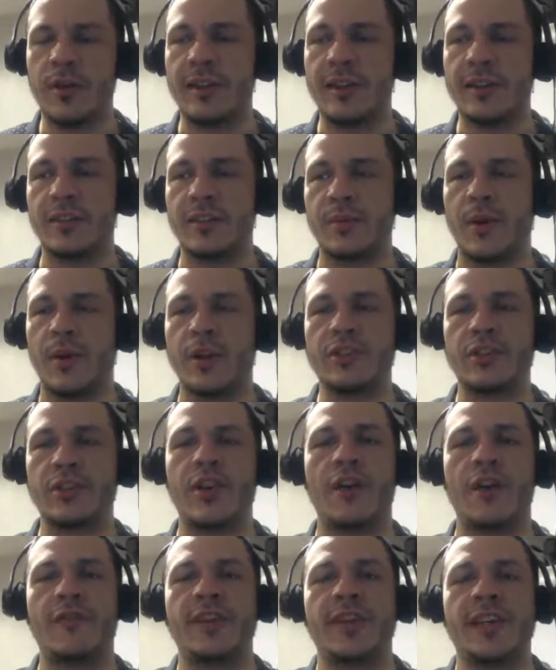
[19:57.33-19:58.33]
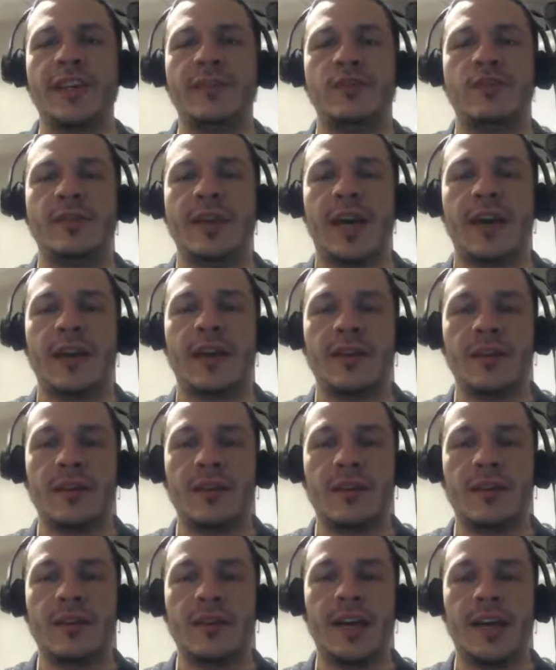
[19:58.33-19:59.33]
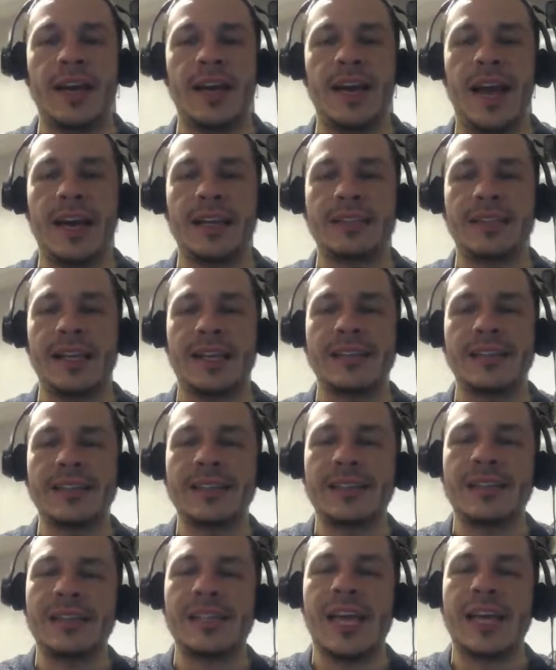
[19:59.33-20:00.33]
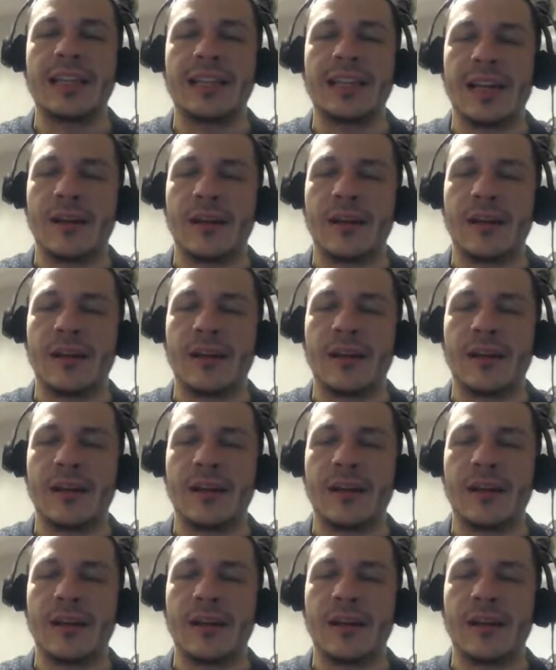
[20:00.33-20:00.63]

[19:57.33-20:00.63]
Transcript: And the Sumatran coffee gives you that, that it has like a slight like